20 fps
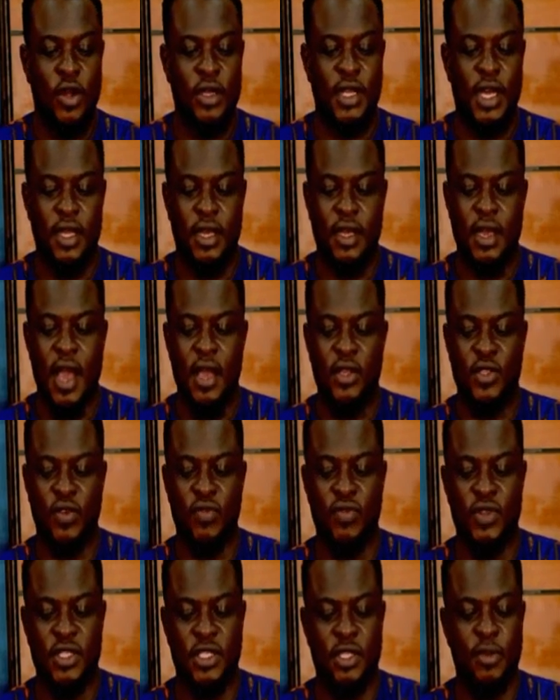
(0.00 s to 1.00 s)
under the guise
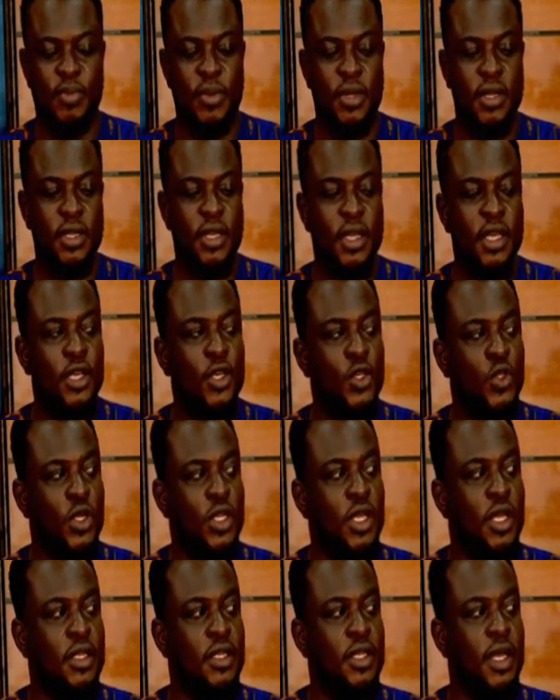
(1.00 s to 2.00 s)
of discipline.
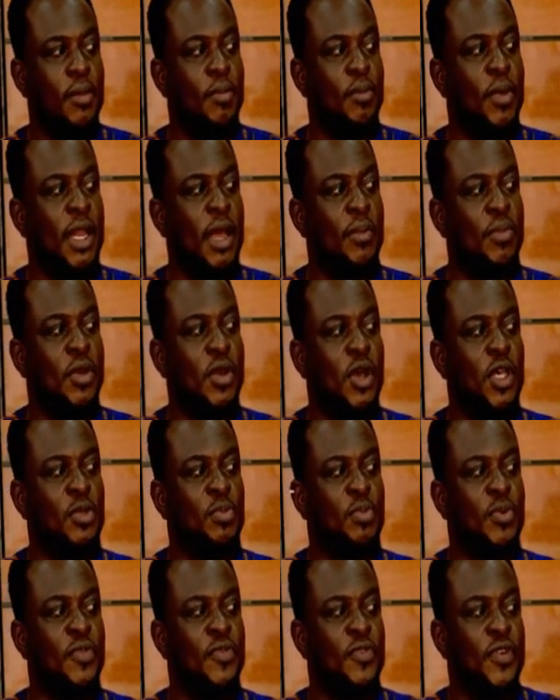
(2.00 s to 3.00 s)
So the mother
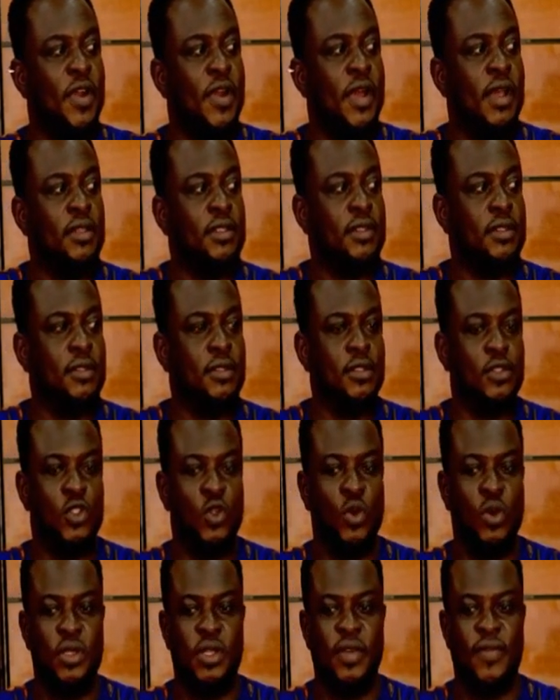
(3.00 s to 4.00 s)
becomes preference
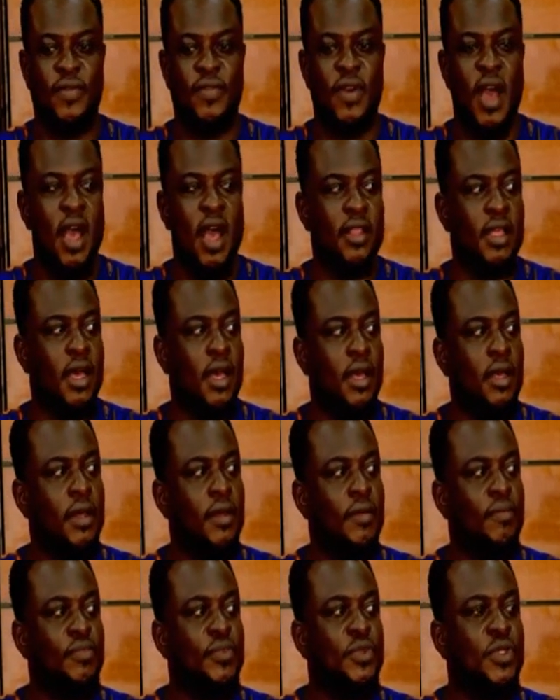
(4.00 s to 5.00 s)
to the
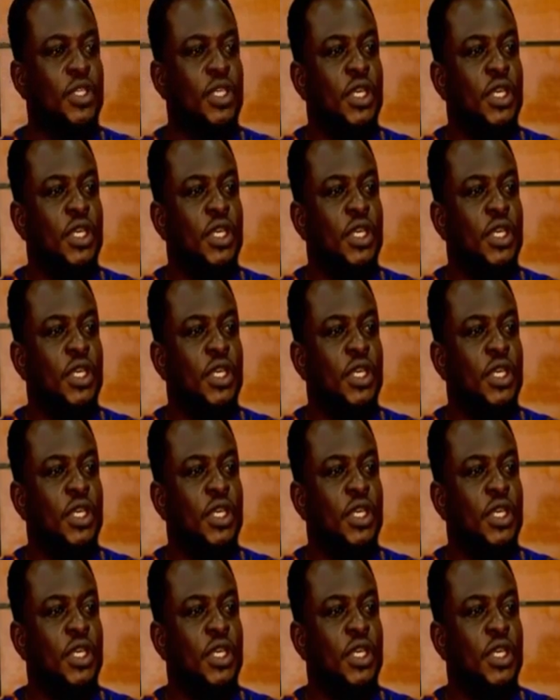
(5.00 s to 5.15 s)
father.